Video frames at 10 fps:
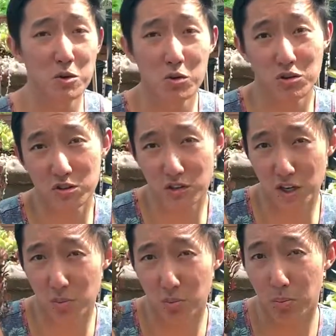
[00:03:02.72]
want to like
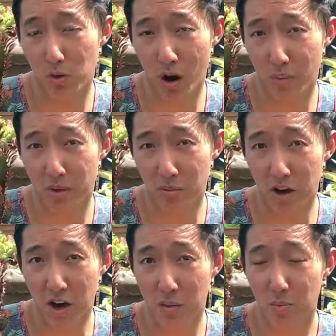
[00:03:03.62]
prop them
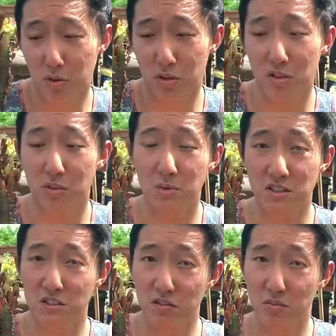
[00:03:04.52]
up with
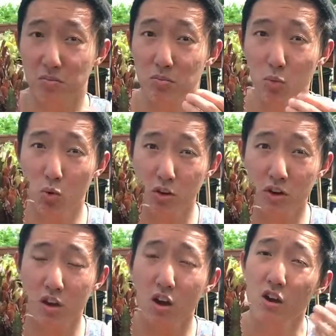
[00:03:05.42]
pieces of wood
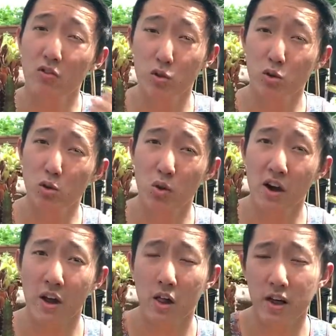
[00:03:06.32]
for a little
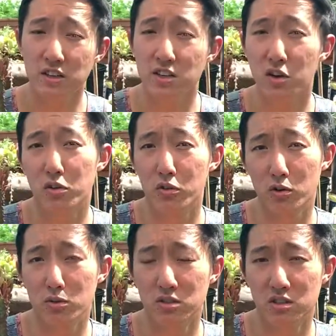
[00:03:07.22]
while until their
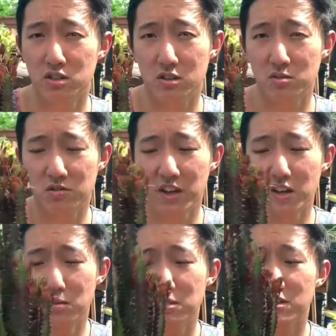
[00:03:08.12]
root system
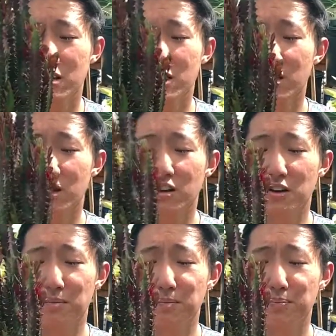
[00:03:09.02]
develops.
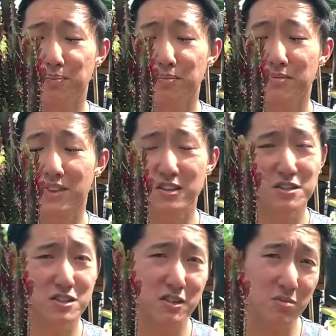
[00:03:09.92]
That's
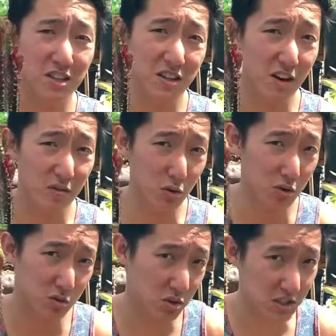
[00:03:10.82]
just something that I've
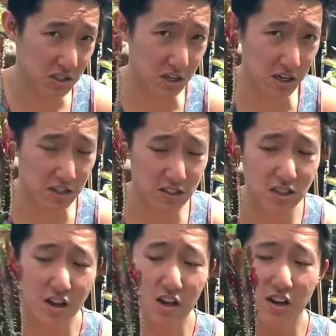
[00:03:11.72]
noticed with these guys.
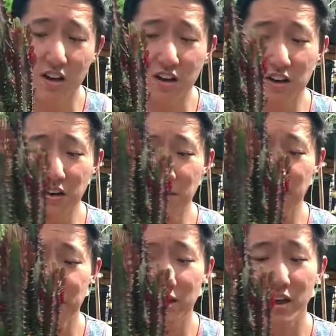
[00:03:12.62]

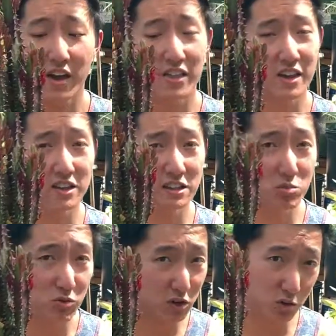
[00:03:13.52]
And then let's
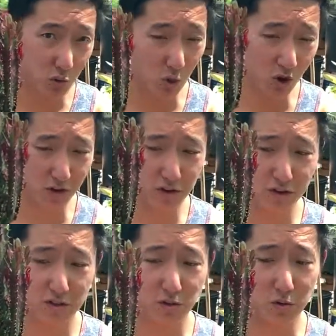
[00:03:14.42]
move on to water.
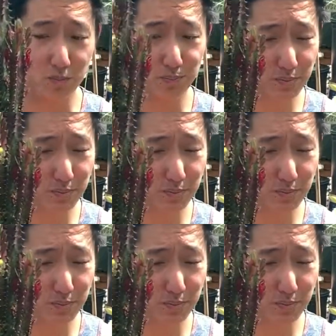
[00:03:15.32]
So